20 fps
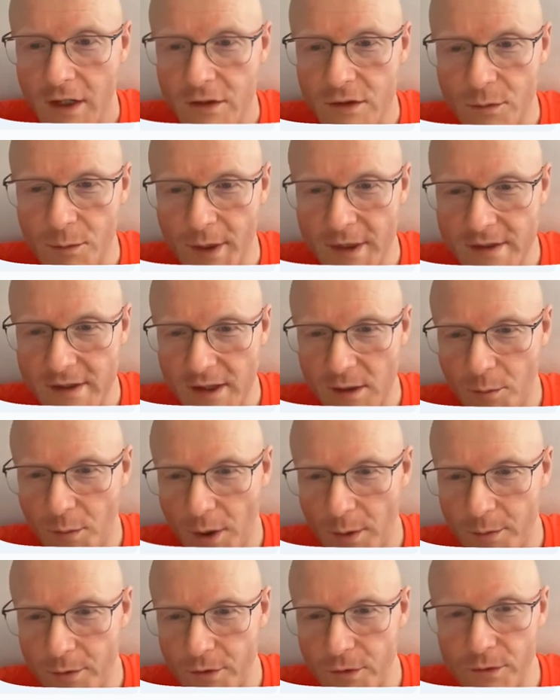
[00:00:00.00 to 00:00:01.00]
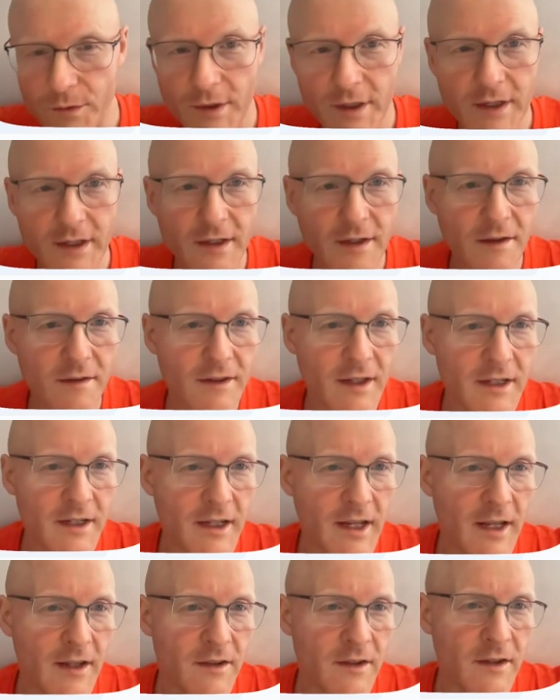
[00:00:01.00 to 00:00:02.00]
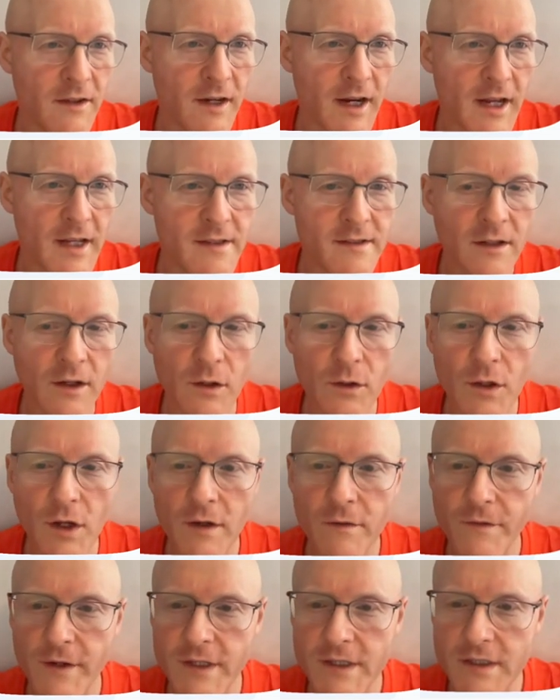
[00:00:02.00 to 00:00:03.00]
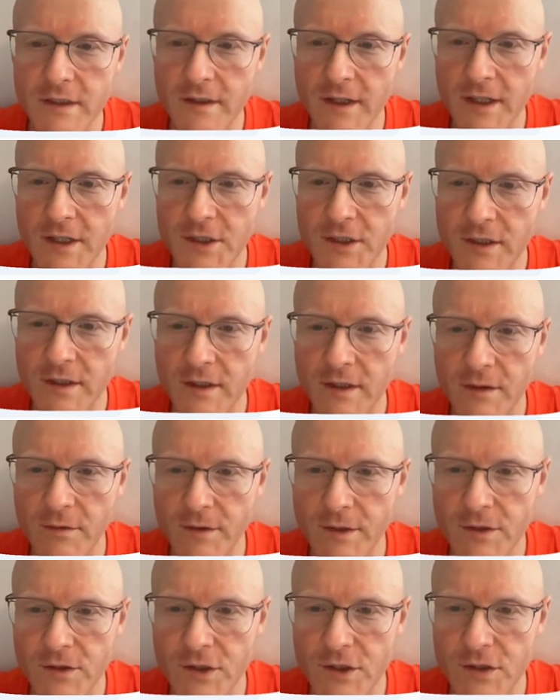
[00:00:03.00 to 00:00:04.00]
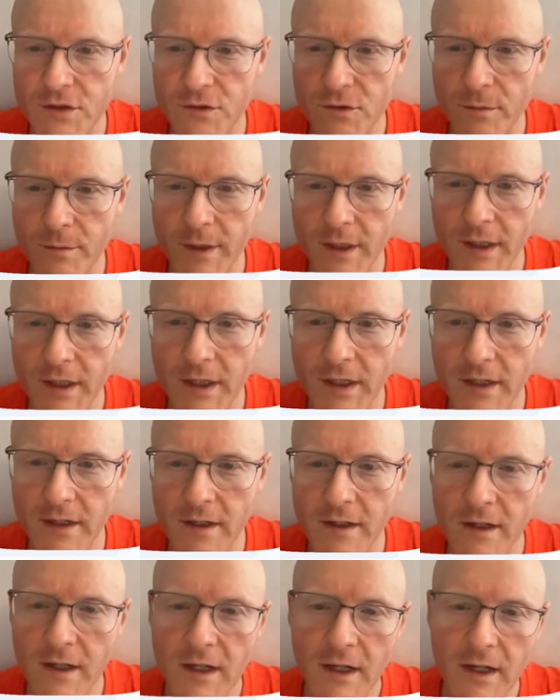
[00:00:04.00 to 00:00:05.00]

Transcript: So basically, purple is indicating that there isn't a lot of vegetation. And if you just zoom in here,